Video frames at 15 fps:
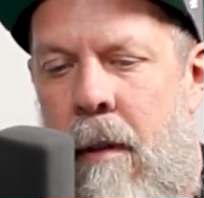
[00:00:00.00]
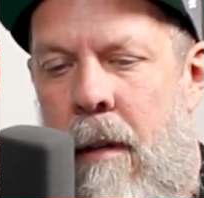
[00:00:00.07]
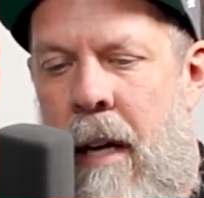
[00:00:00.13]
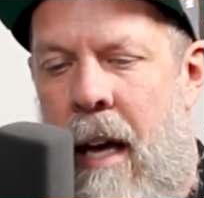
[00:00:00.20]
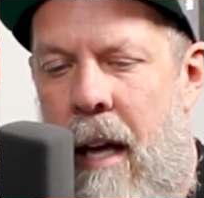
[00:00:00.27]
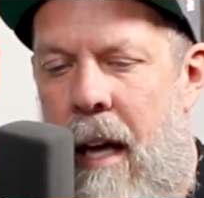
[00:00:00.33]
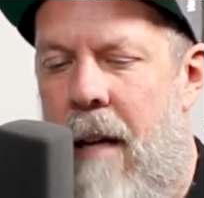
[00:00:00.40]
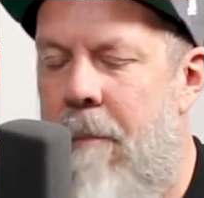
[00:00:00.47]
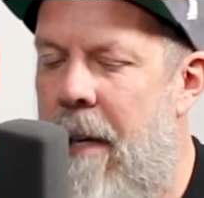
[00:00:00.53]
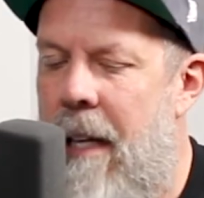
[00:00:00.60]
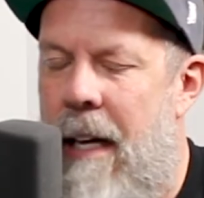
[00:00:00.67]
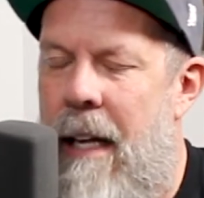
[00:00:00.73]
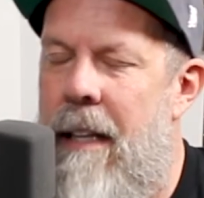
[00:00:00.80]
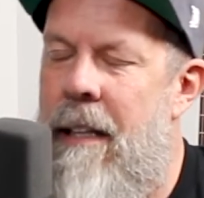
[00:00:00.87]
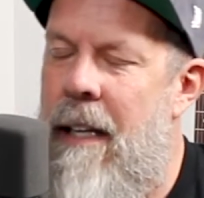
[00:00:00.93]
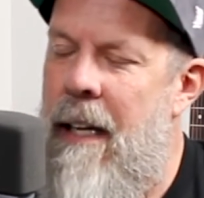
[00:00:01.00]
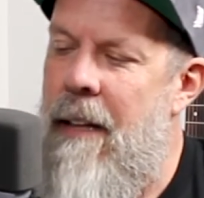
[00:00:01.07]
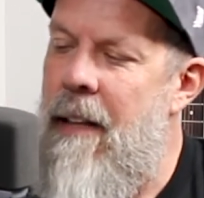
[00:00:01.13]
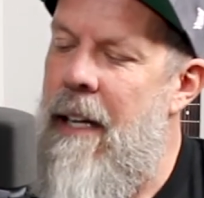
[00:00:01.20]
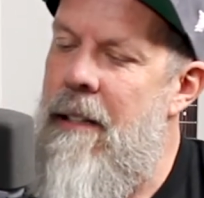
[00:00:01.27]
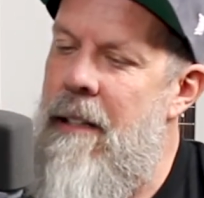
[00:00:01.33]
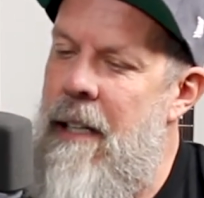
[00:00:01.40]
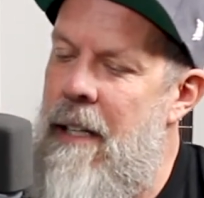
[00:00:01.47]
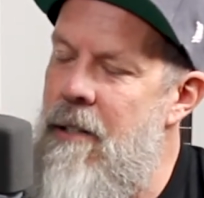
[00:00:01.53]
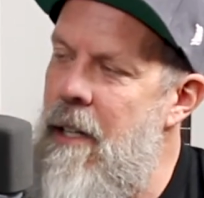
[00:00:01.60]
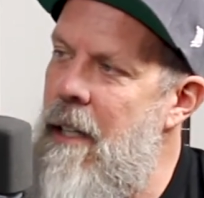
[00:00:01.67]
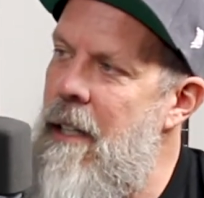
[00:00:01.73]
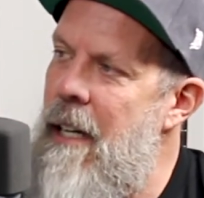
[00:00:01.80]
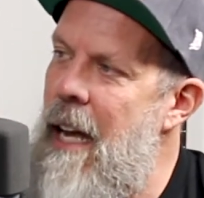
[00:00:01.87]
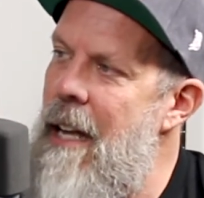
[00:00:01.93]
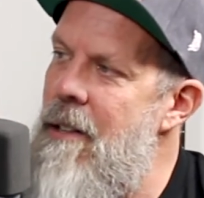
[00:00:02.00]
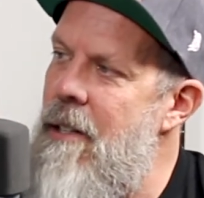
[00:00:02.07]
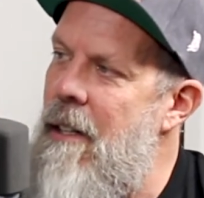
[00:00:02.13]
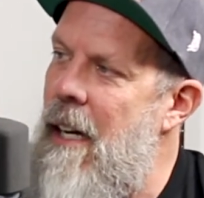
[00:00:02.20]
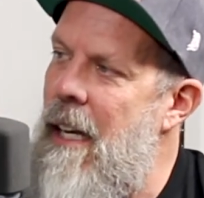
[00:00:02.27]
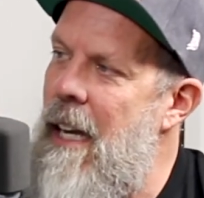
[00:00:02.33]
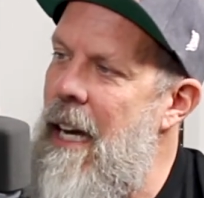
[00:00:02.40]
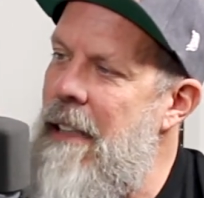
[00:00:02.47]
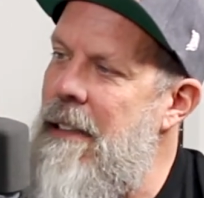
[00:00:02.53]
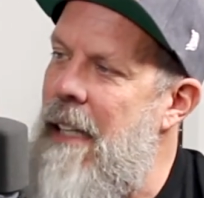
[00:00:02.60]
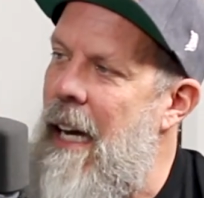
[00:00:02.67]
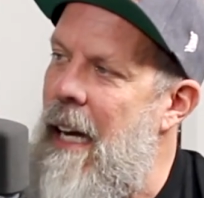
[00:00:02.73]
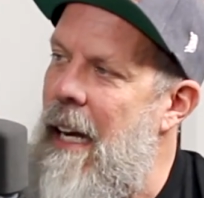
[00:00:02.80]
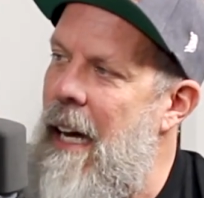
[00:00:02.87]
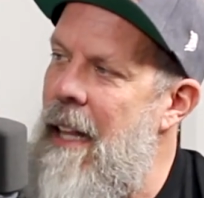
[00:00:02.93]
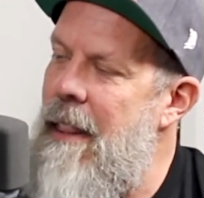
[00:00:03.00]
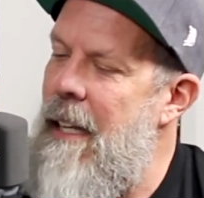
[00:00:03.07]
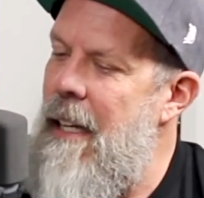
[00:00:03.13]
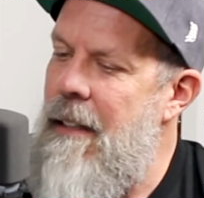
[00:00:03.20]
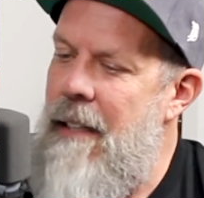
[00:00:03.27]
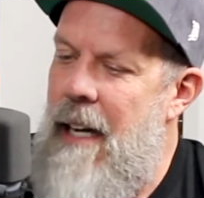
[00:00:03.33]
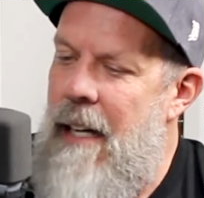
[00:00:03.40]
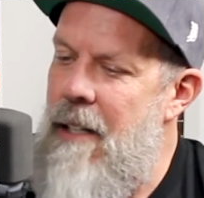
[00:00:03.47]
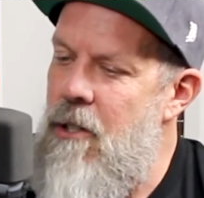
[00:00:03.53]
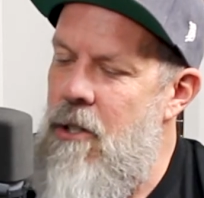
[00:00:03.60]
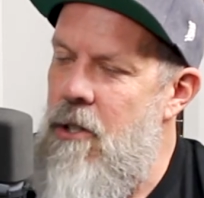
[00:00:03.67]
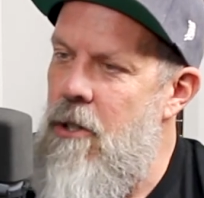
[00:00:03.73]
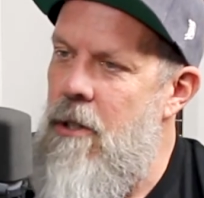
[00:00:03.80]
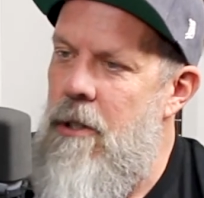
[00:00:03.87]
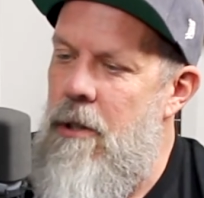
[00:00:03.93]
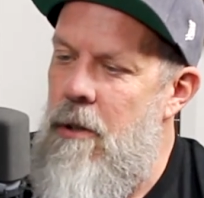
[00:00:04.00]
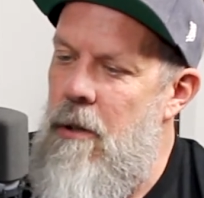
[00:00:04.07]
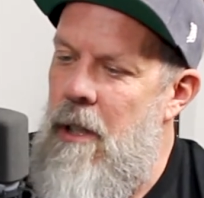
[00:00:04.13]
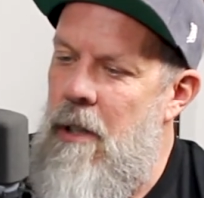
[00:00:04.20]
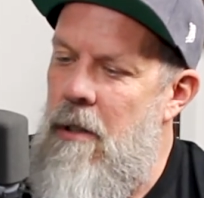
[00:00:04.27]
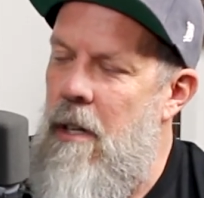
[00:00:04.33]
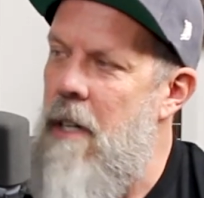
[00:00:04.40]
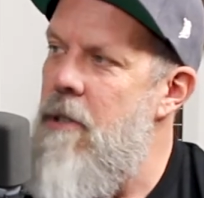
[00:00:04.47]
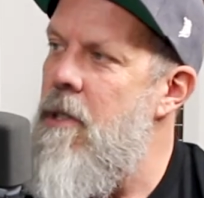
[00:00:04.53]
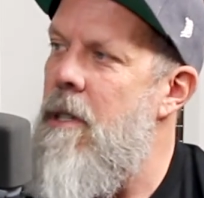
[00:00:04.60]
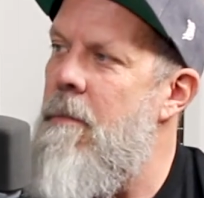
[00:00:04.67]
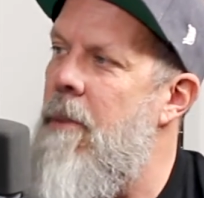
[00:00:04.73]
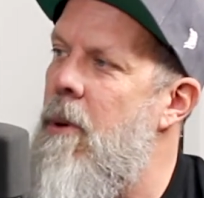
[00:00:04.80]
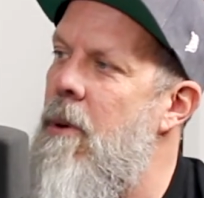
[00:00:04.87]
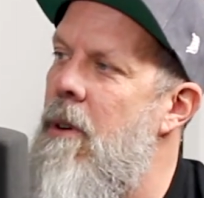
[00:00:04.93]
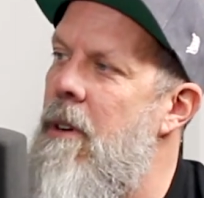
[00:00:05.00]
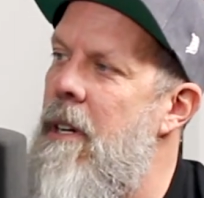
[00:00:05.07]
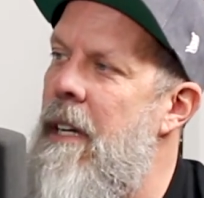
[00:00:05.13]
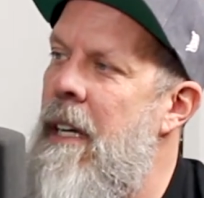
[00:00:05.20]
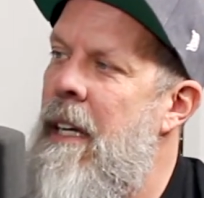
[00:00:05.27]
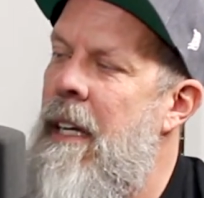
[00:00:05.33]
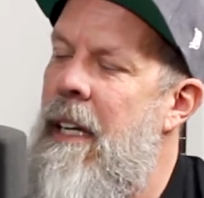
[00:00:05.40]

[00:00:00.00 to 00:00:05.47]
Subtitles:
That's a good answer. I like that. I think that is true across the board.